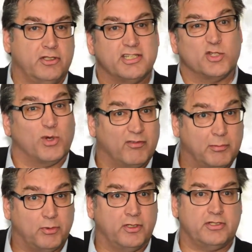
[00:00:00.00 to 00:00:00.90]
This is one of
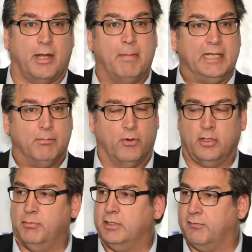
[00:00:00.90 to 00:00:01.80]
the products. There are many more being